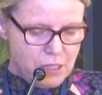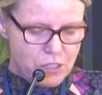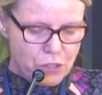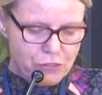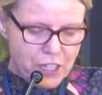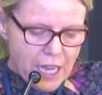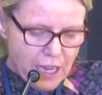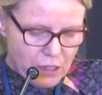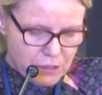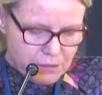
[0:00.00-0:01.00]
So for
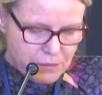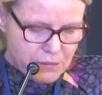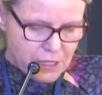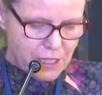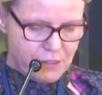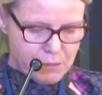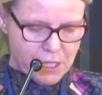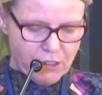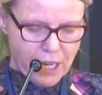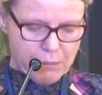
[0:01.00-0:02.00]
now, it gives me
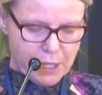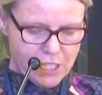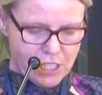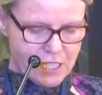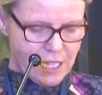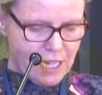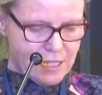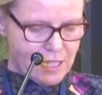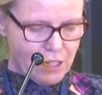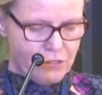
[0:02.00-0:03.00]
great pleasure to
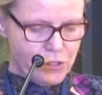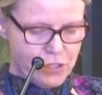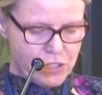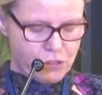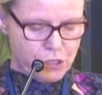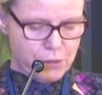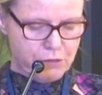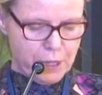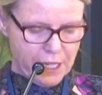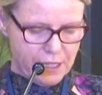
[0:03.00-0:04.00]
ask our first group
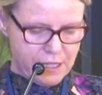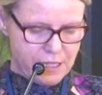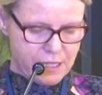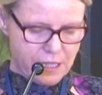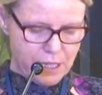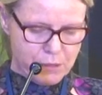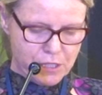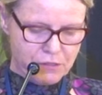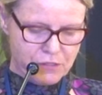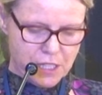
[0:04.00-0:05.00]
of panellists to come
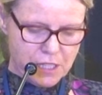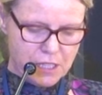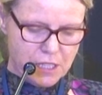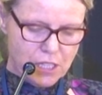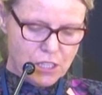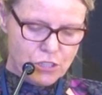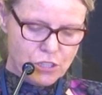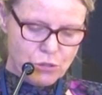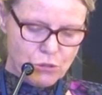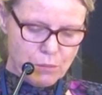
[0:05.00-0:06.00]
to the front to
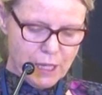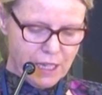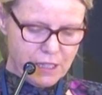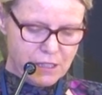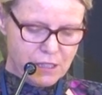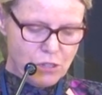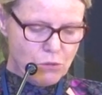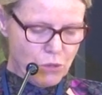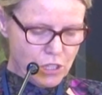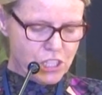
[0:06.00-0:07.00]
talk about
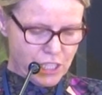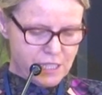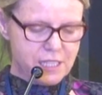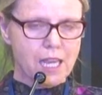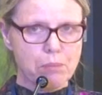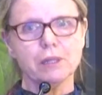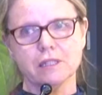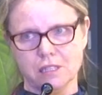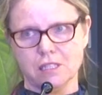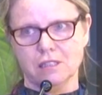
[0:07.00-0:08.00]
what just
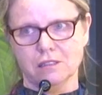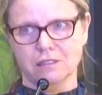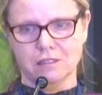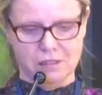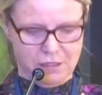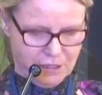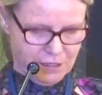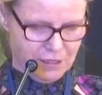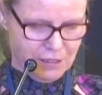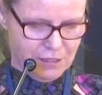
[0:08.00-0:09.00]
happened
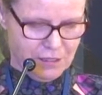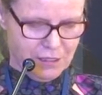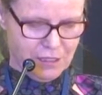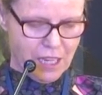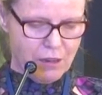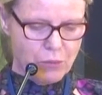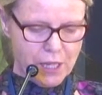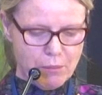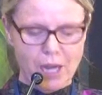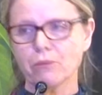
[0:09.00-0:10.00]
and
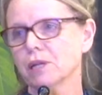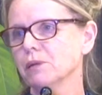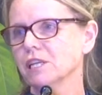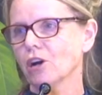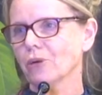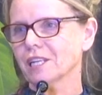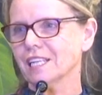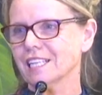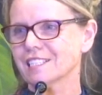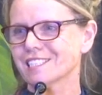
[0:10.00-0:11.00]
where might we be going
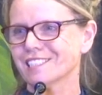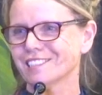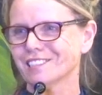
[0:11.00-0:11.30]
next.